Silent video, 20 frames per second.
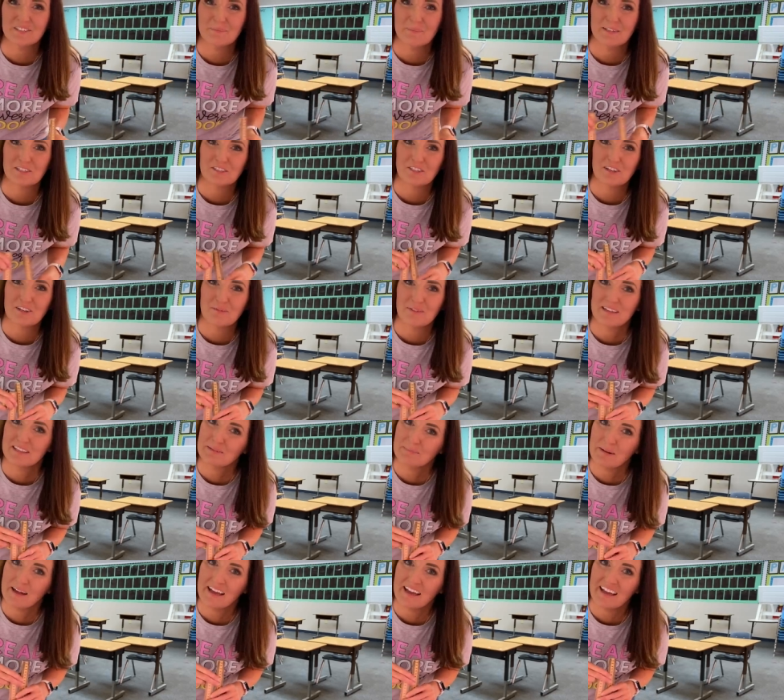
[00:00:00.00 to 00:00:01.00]
measuring with
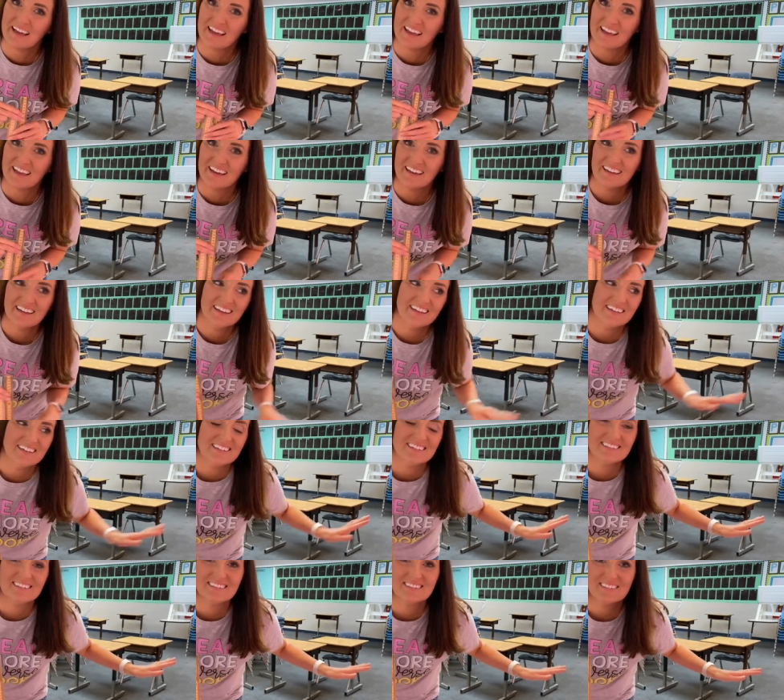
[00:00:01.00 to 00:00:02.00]
my
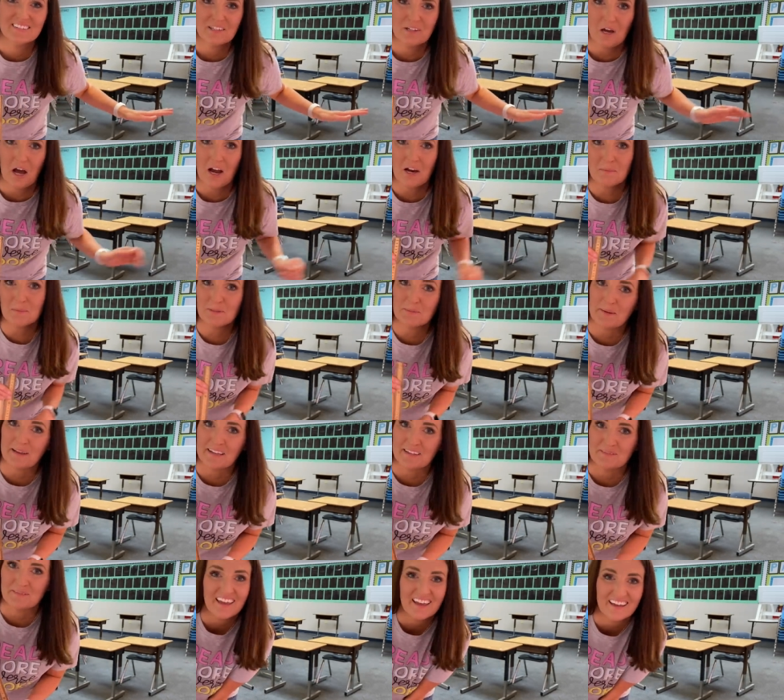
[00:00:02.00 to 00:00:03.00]
arm
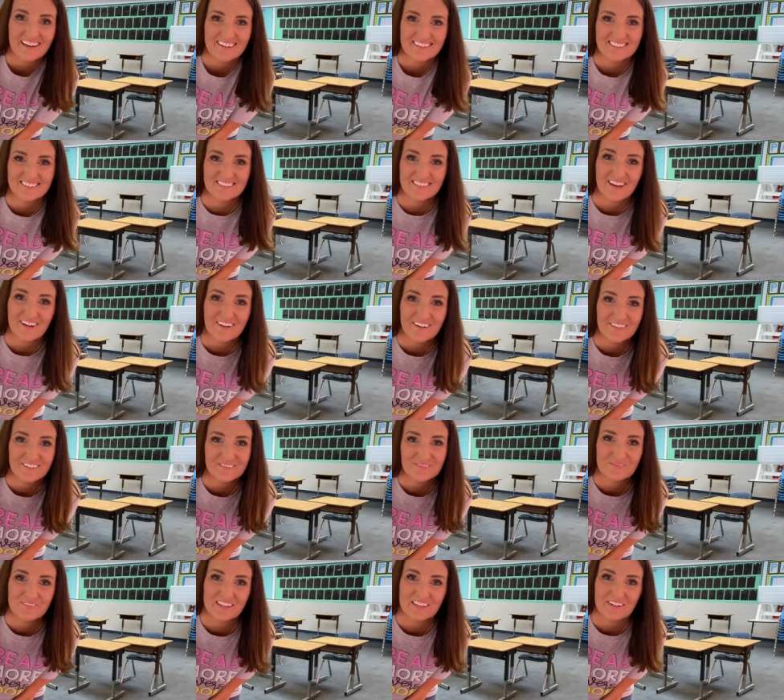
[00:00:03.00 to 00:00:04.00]
span.
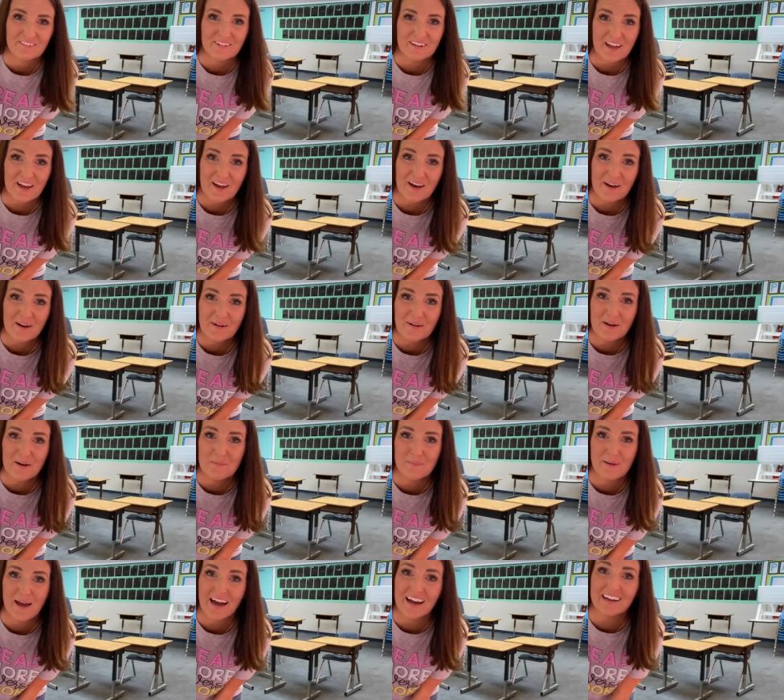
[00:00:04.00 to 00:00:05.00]
So here we go
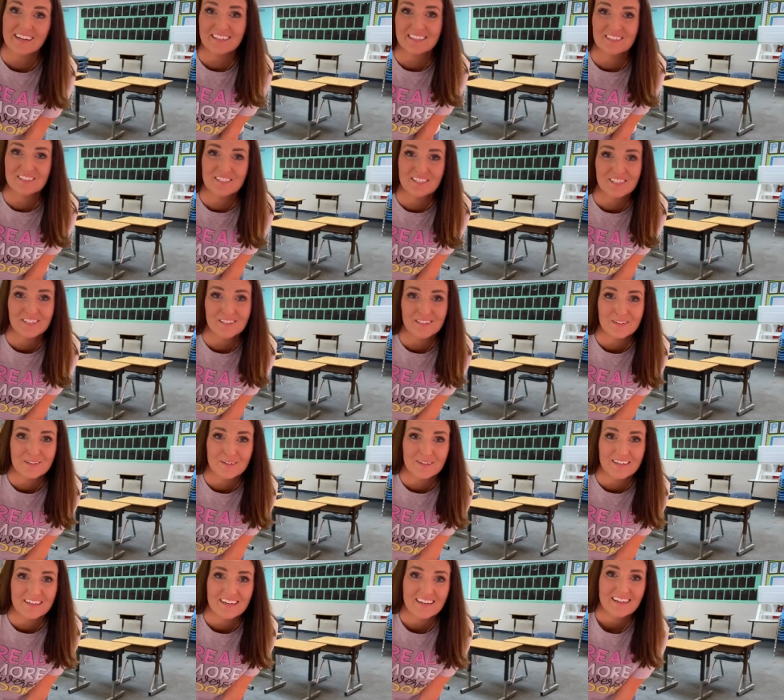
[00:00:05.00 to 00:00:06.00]
back
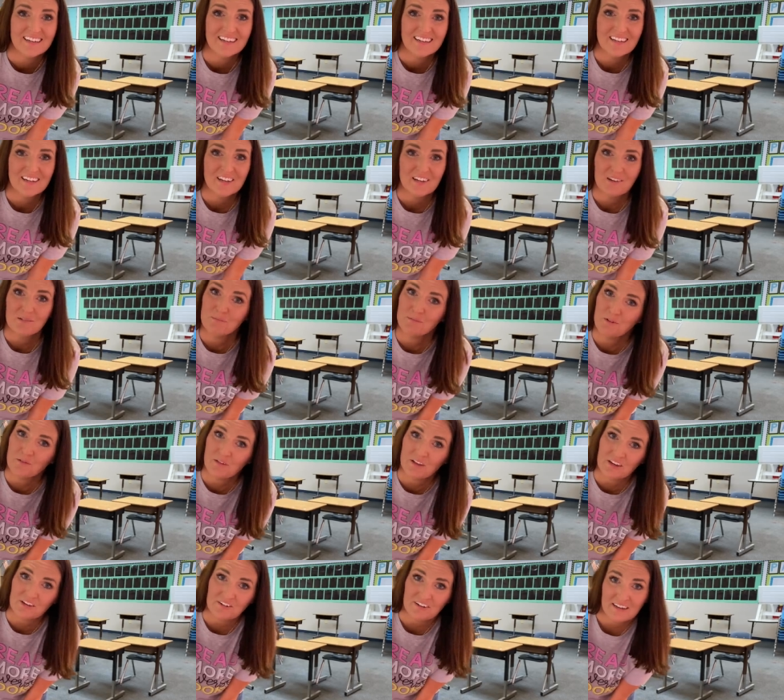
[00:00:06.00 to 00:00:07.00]
to
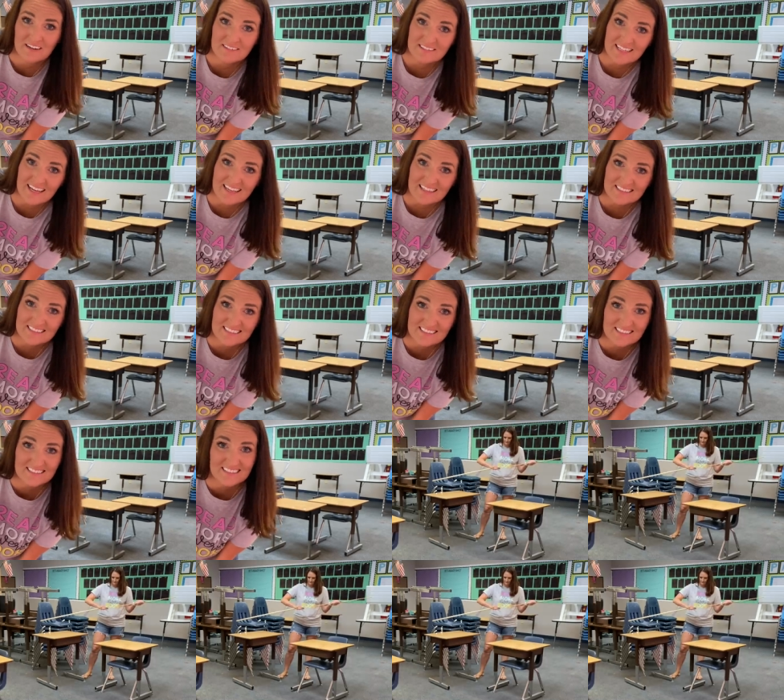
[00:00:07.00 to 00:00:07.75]
moving around desks.